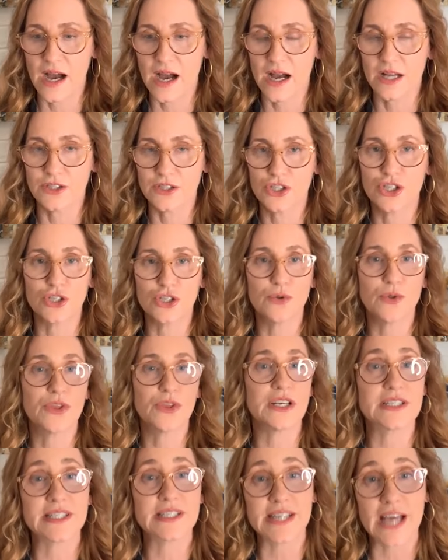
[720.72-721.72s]
uh, do
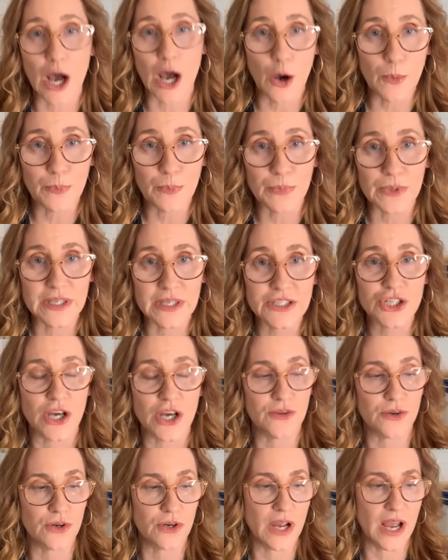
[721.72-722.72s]
things to help each
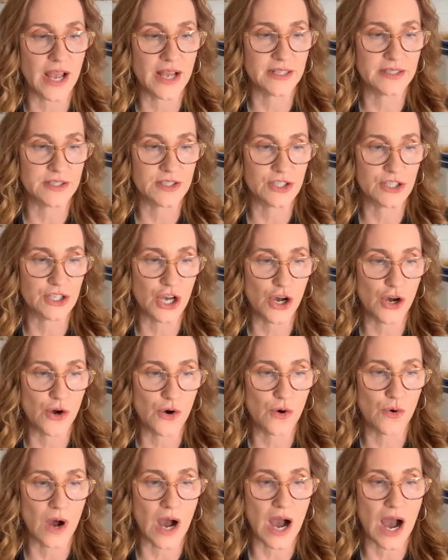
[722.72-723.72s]
other. And
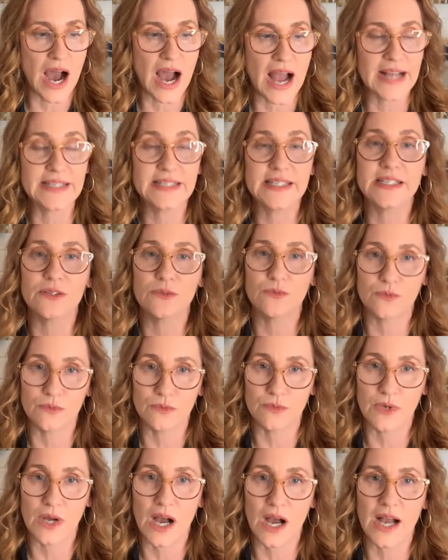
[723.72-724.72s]
so I didn't,
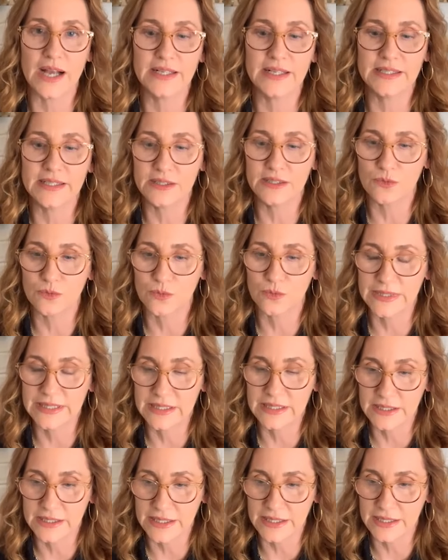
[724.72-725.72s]
I didn't
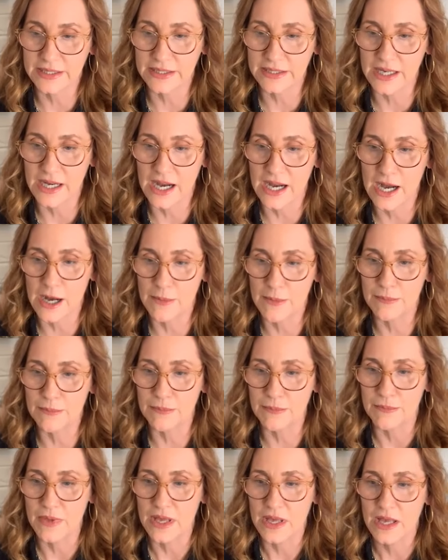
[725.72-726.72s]
really
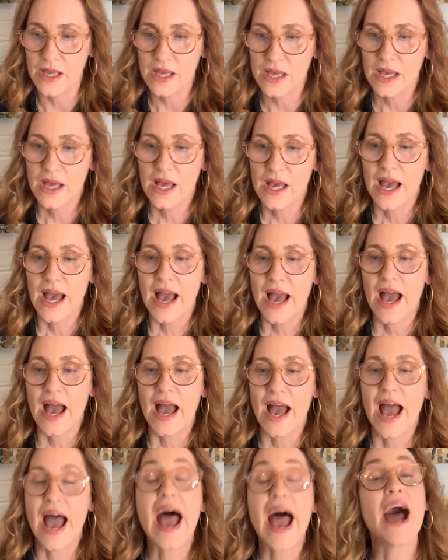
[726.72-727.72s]
um,
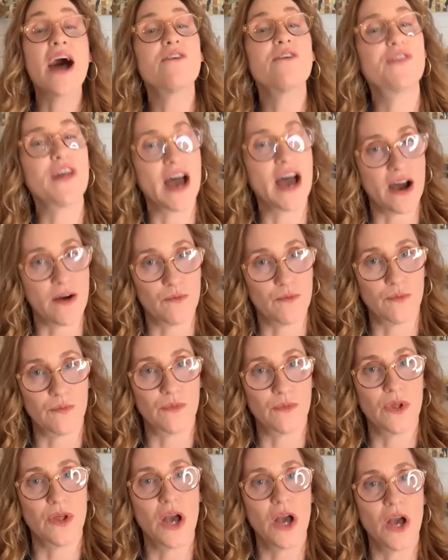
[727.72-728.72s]
have that.
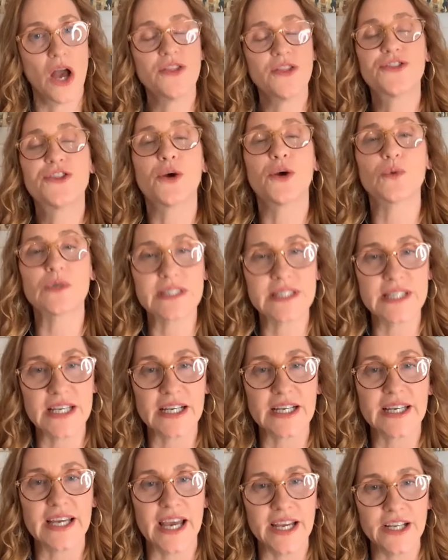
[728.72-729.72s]
There was the
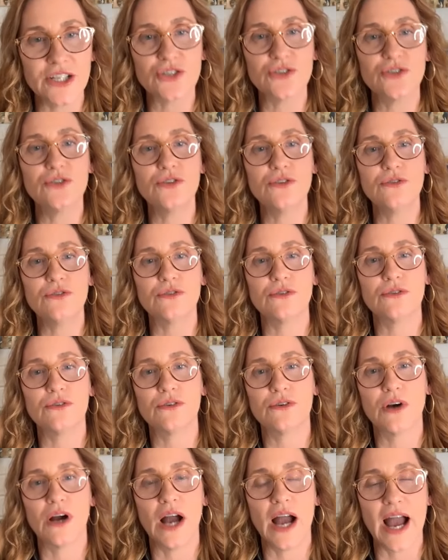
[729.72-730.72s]
occasional
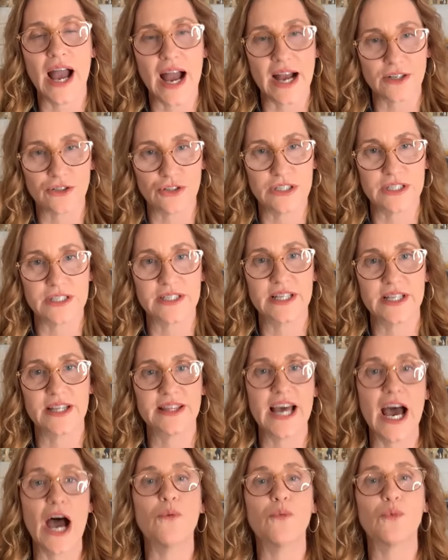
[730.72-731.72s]
actress
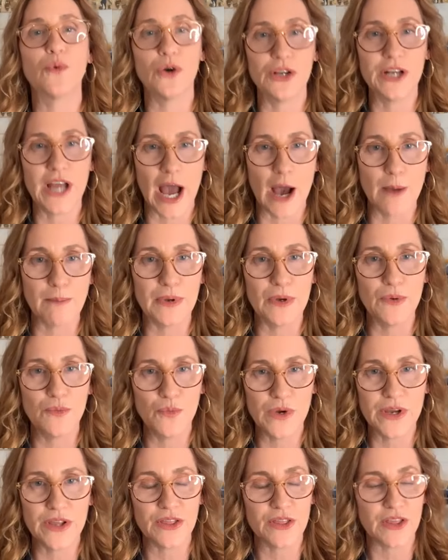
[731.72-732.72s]
that that would happen
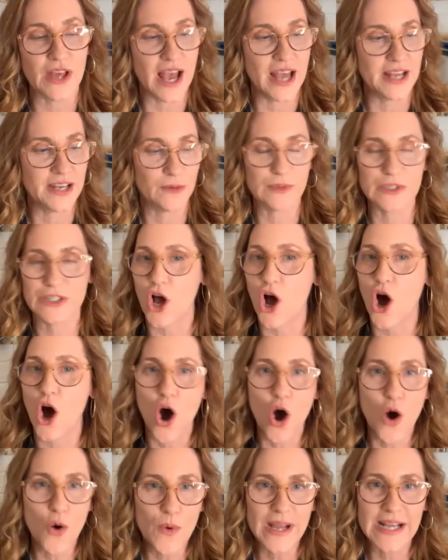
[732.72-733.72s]
with, and it mm. was
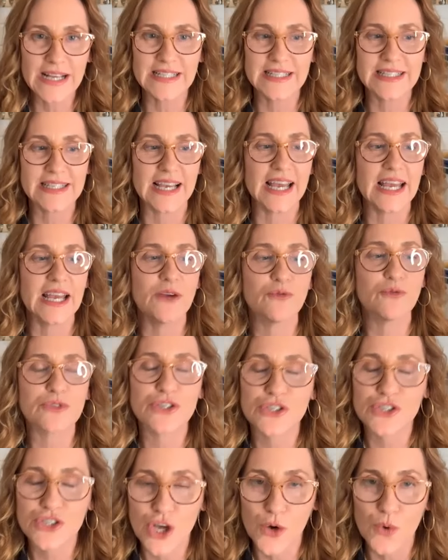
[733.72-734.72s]
always
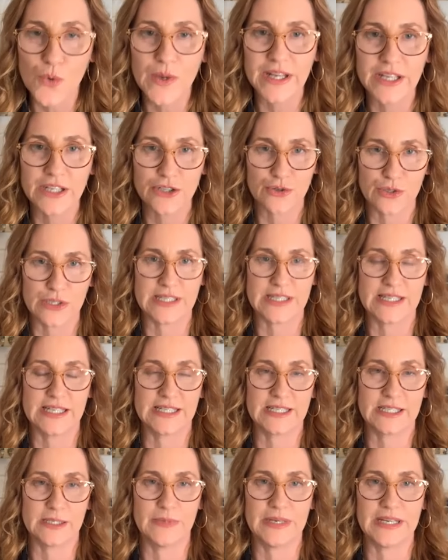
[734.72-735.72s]
so interesting
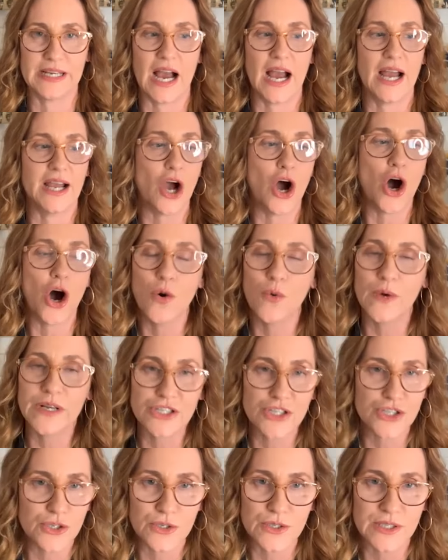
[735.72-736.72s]
to me. I
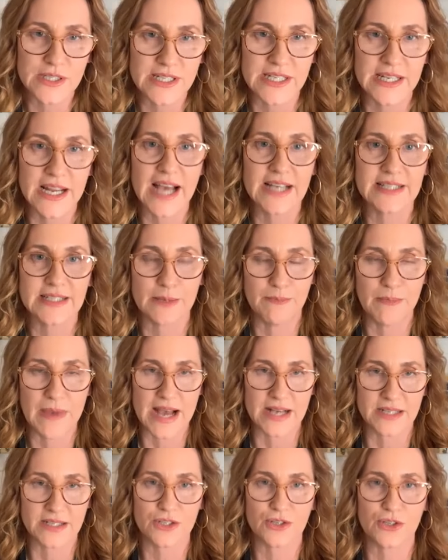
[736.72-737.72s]
always used it as a
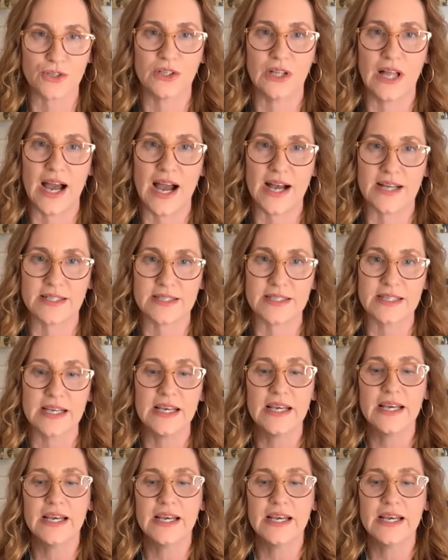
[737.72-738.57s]
master class